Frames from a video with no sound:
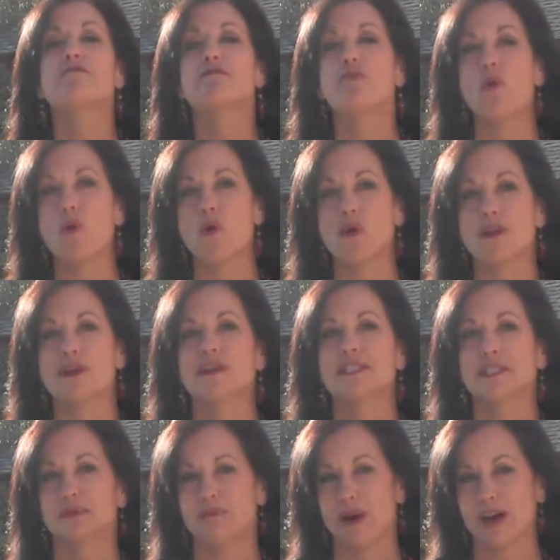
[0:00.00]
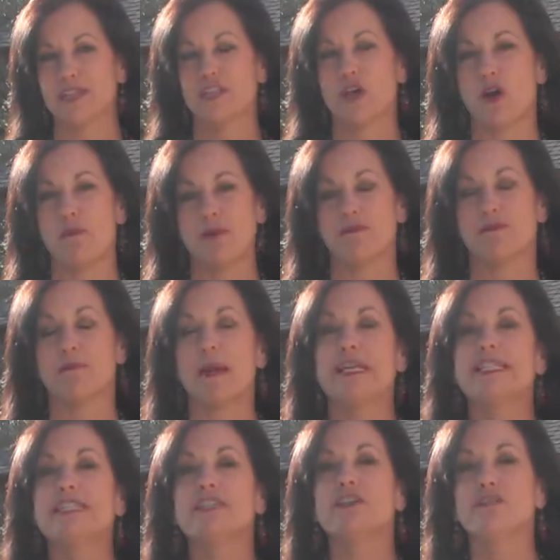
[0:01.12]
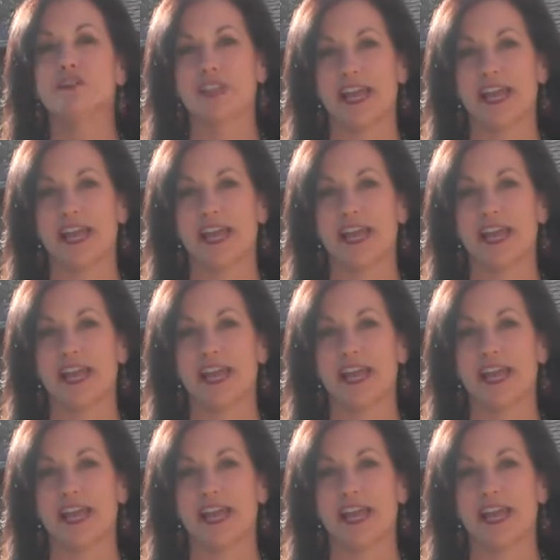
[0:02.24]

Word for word: four spots open for my Silver